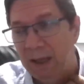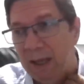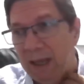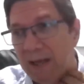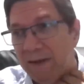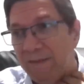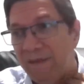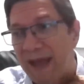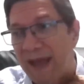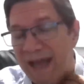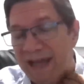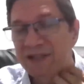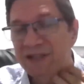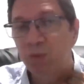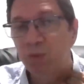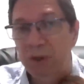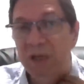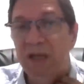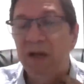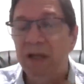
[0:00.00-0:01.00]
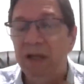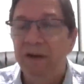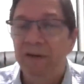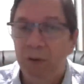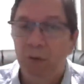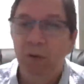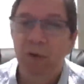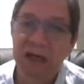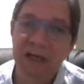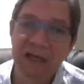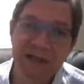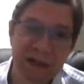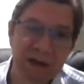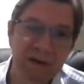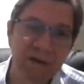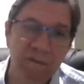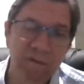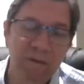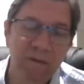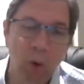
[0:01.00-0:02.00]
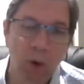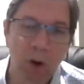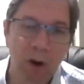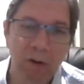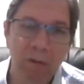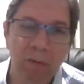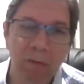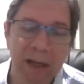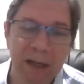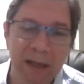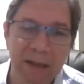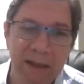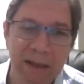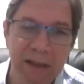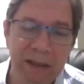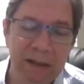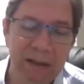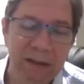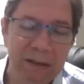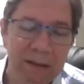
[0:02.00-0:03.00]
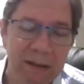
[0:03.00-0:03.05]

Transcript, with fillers: And that's really the reason for it, Randy.